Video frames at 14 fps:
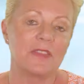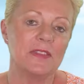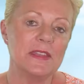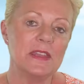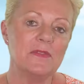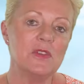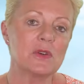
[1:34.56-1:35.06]

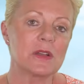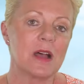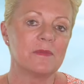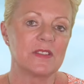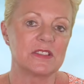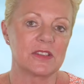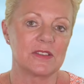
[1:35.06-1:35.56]
think of your
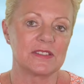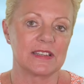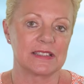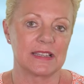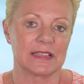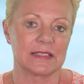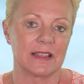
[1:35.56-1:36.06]
comfort zone
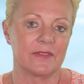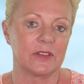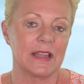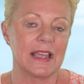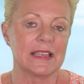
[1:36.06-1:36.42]
success level